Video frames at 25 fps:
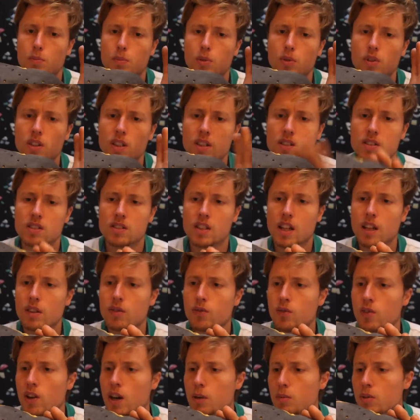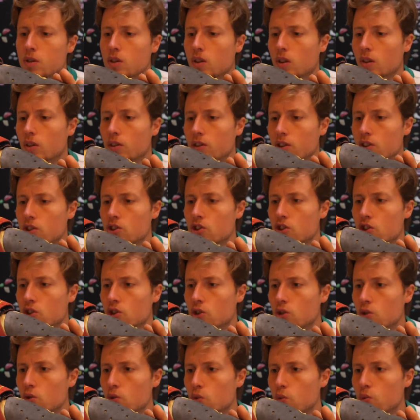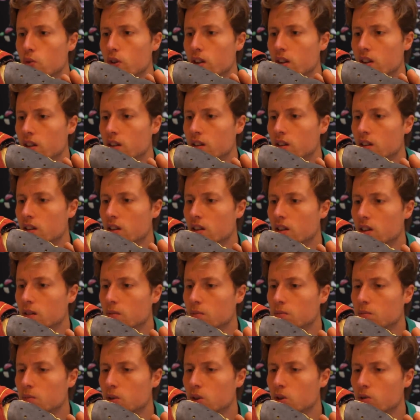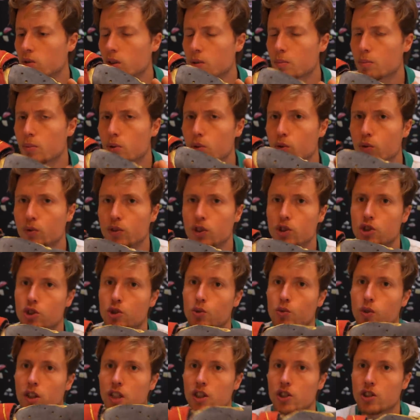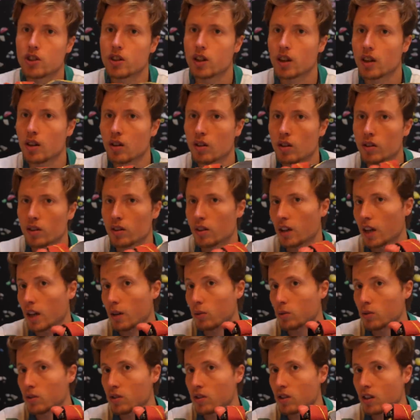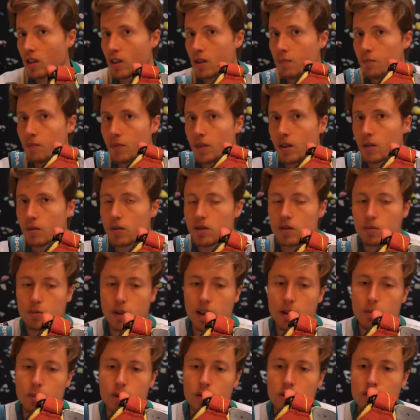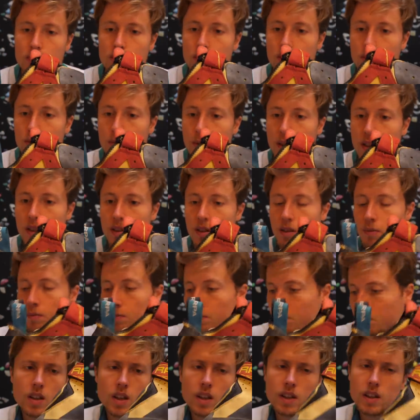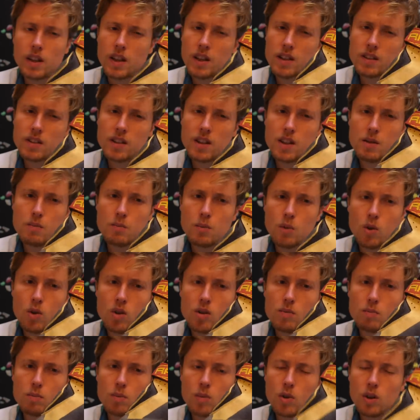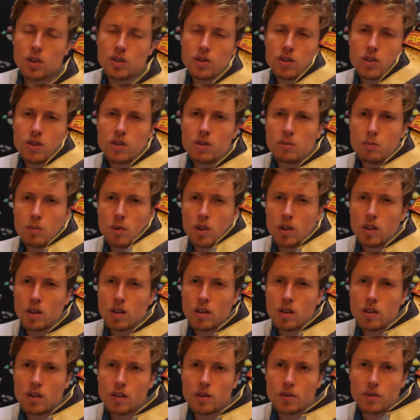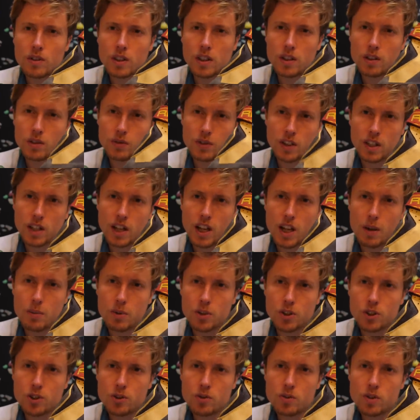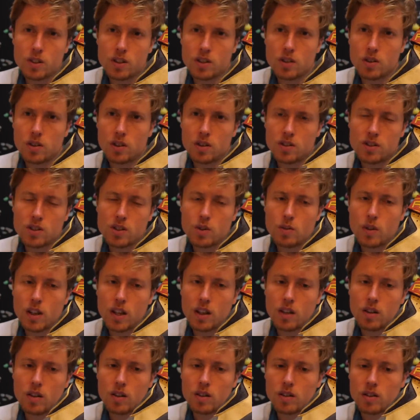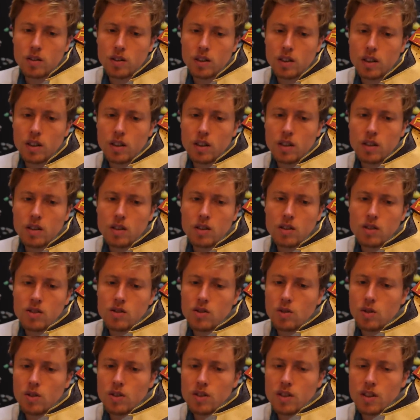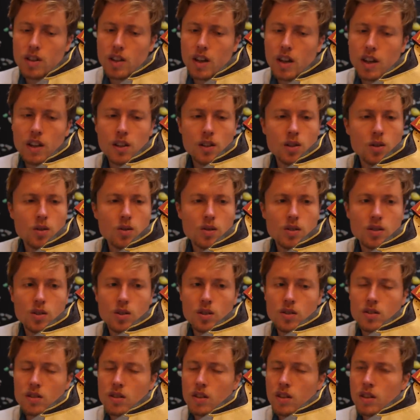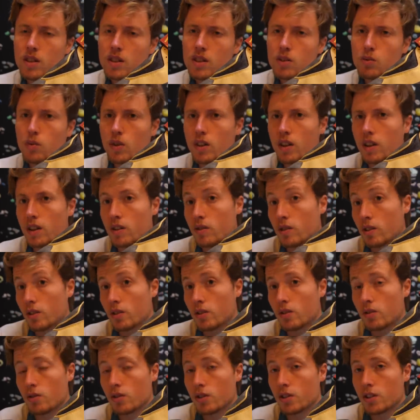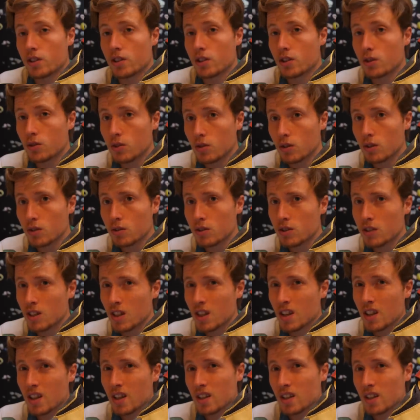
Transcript: putting a Stealth rubber on this shoe will um, you know, improve the shoe actually a lot, I would say. It's my personal opinion. And as a more modern model of, of a climbing shoe, it costs quite a lot, okay? In the stores that I know, it costs at least one hundred thirty euros.